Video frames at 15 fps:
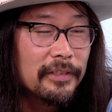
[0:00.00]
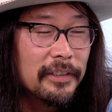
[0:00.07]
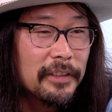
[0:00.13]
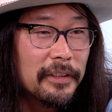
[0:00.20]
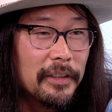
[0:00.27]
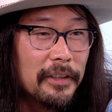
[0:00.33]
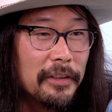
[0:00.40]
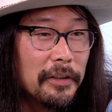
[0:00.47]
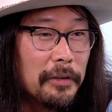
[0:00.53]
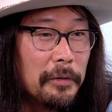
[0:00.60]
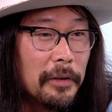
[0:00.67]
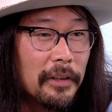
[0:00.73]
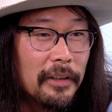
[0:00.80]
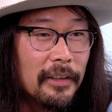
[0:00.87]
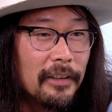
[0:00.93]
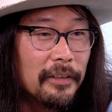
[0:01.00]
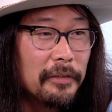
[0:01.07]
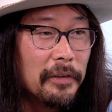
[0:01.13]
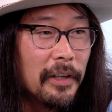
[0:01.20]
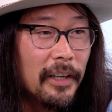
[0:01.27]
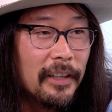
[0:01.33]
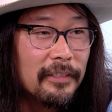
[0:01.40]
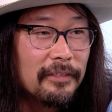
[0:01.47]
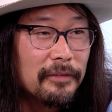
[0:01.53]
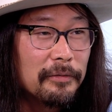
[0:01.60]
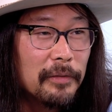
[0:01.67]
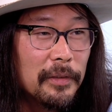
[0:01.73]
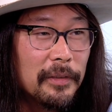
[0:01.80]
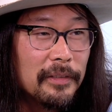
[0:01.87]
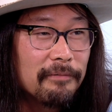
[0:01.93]
don't know what the right
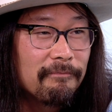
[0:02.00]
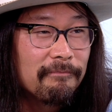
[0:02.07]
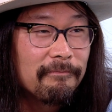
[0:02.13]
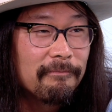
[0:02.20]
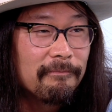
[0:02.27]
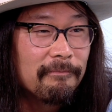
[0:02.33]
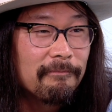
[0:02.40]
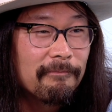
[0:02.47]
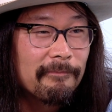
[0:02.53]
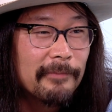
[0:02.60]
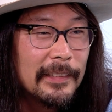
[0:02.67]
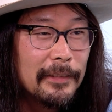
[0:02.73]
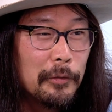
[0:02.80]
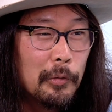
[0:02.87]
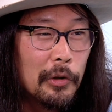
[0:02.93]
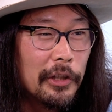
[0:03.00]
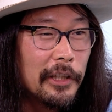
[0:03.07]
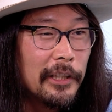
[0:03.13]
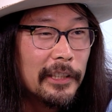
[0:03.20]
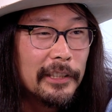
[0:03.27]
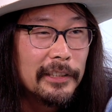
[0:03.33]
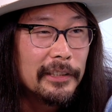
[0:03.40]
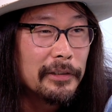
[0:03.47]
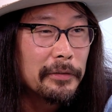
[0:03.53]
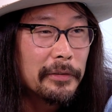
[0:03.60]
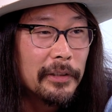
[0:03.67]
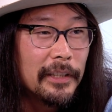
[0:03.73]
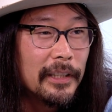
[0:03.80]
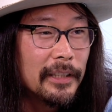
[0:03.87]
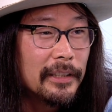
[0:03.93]
word is
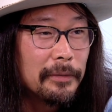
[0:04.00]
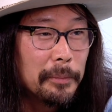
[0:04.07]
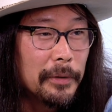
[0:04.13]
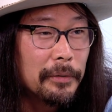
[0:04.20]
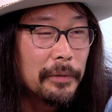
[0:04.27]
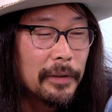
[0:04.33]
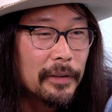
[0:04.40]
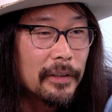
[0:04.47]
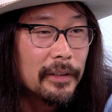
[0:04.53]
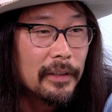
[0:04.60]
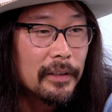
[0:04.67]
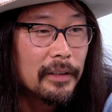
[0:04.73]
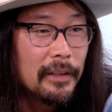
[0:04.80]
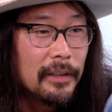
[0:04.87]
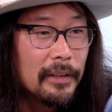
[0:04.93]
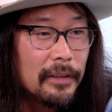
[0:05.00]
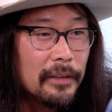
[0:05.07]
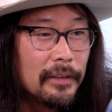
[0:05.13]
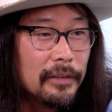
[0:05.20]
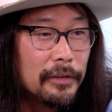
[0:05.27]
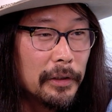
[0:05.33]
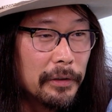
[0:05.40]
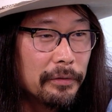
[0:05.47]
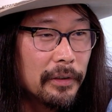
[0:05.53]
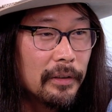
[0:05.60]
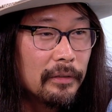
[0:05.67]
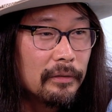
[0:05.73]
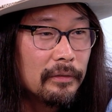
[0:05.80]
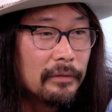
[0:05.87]
for us, but we were driven